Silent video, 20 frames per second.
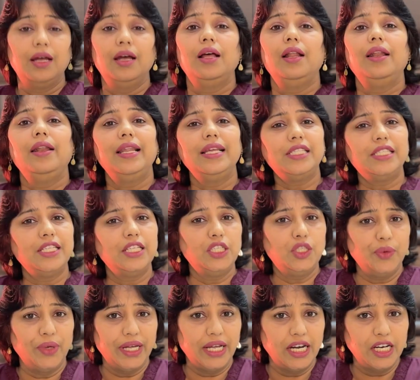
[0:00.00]
listen to
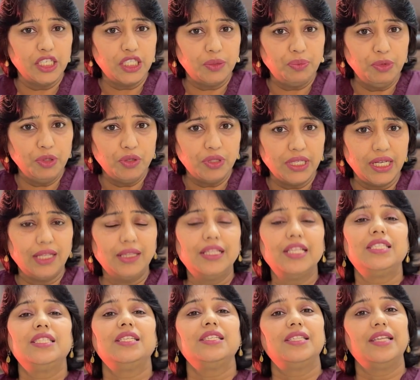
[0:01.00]
English music,
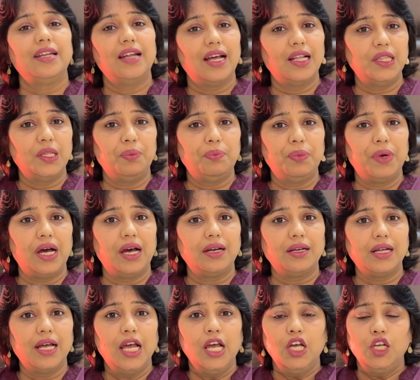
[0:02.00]
this is another part.
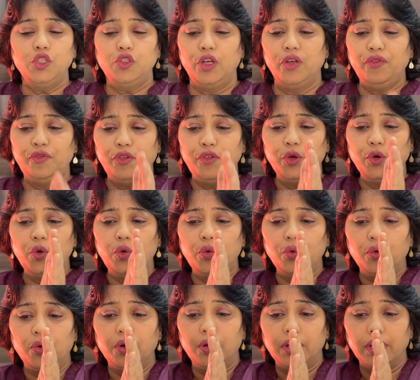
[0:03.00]
So if you
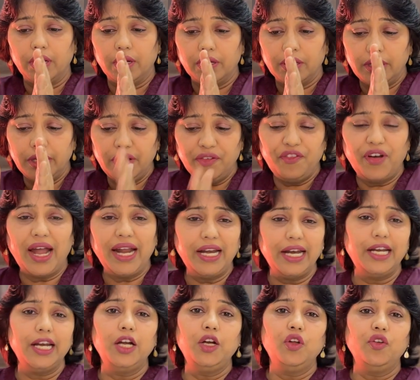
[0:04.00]
divide it
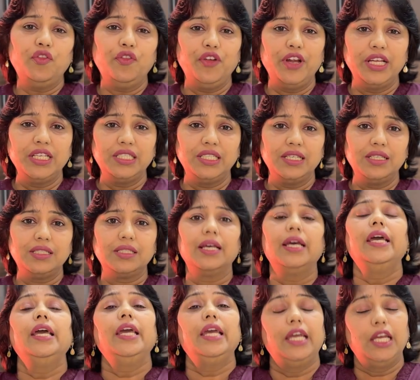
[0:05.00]
into phrases,
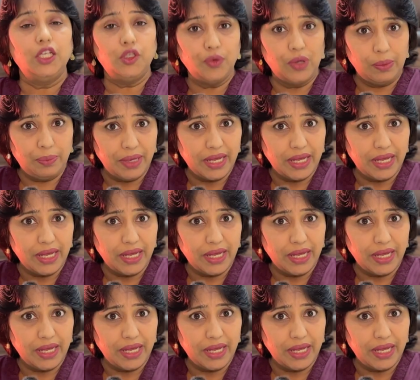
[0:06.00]
it will be